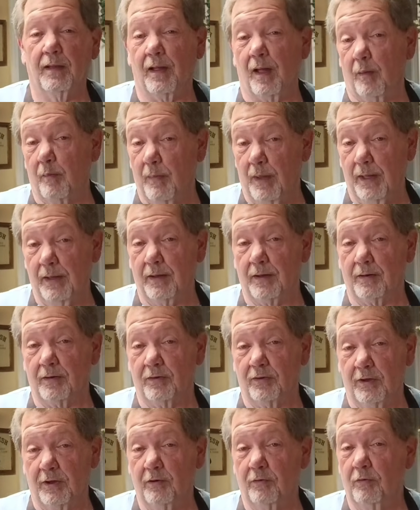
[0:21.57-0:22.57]
I'm
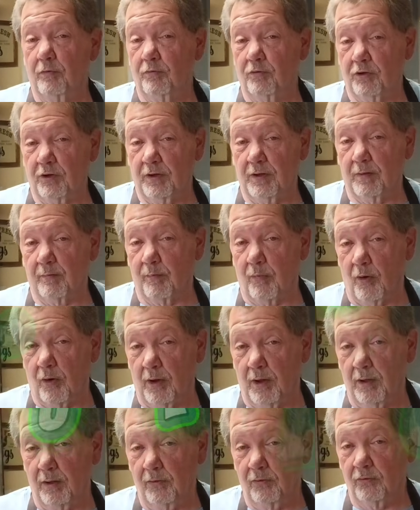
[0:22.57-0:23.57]
making tender chicken
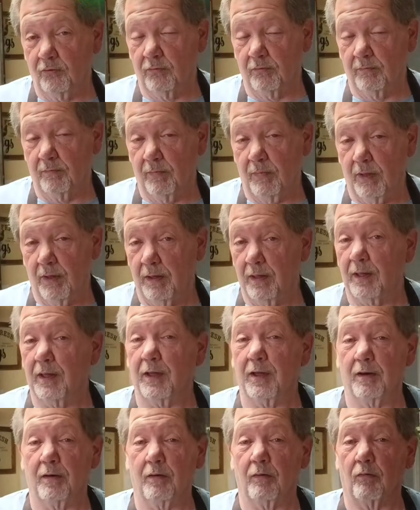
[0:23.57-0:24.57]
breast
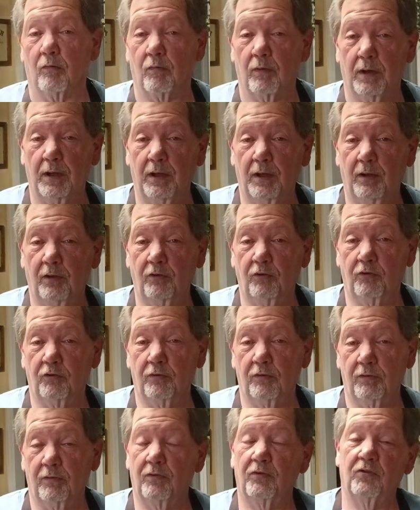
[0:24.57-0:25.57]
in a
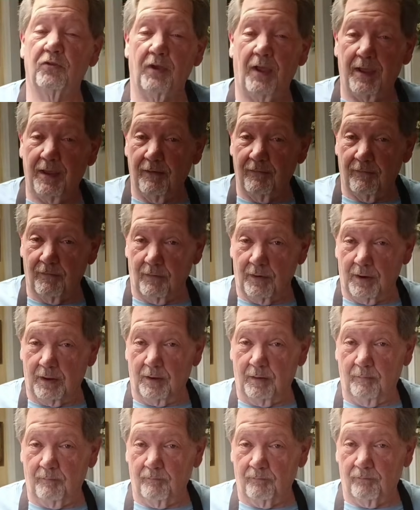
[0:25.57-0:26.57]
rich,
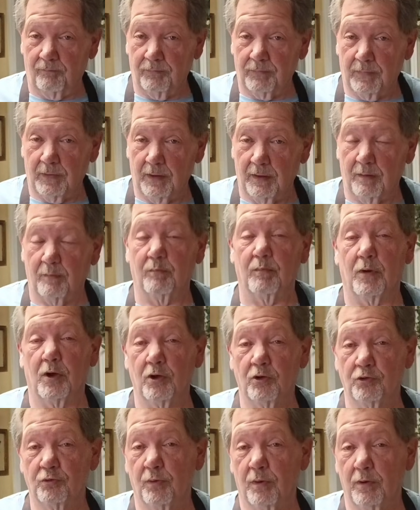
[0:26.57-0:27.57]
savory
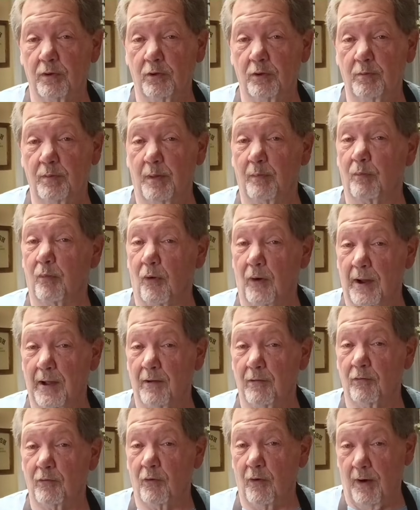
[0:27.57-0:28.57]
mushroom and
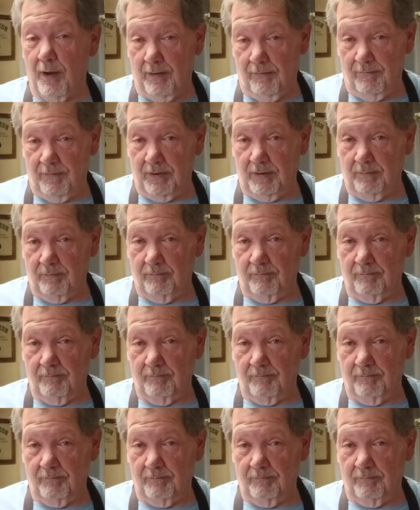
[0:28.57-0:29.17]
brown gravy.